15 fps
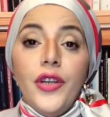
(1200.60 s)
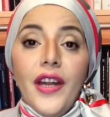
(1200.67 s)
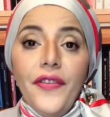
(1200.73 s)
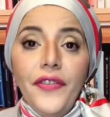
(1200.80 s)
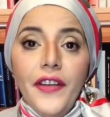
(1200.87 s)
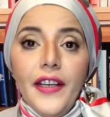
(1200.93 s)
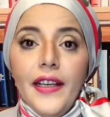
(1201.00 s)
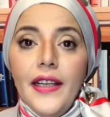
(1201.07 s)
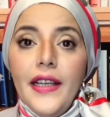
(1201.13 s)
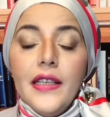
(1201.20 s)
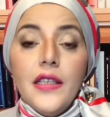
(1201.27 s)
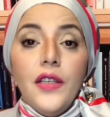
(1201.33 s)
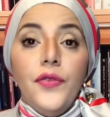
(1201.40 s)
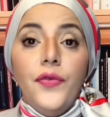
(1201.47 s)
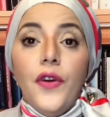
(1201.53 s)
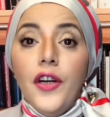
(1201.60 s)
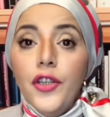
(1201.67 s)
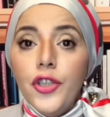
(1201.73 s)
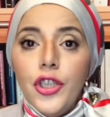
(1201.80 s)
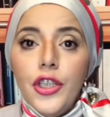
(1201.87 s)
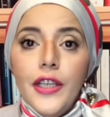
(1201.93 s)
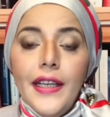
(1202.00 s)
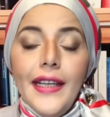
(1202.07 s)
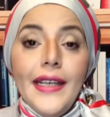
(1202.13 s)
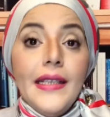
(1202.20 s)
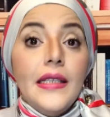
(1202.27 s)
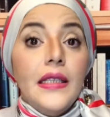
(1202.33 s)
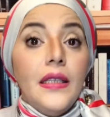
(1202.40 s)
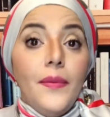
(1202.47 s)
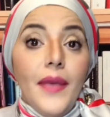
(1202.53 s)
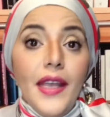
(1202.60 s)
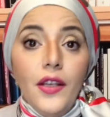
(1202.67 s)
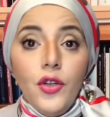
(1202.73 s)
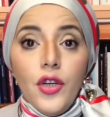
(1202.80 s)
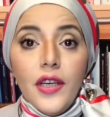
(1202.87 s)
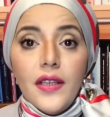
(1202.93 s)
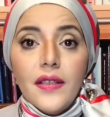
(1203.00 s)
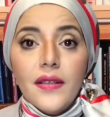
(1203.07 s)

Is it functional? Is it a matrix? And